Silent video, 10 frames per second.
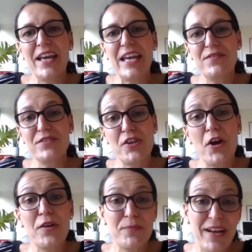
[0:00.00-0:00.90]
even
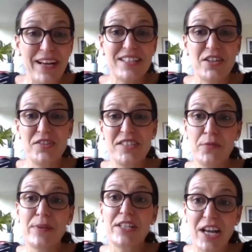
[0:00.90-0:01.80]
though it makes a
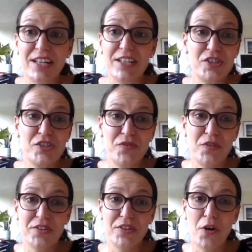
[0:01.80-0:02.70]
considerable challenge
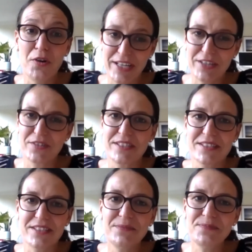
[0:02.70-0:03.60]
for the whole
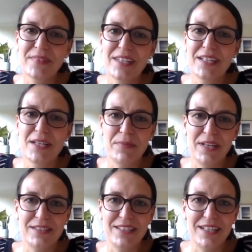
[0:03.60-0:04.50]
ecosystem,
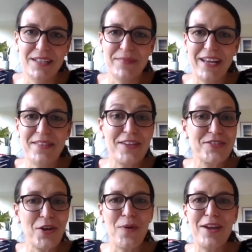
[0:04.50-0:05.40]
but yeah, there's
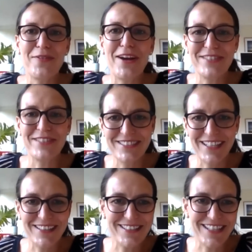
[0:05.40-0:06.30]
no way around it
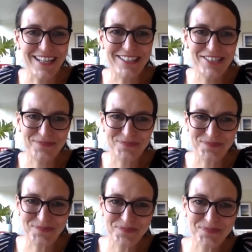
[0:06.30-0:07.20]
at this stage.
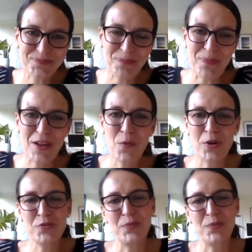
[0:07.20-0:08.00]
What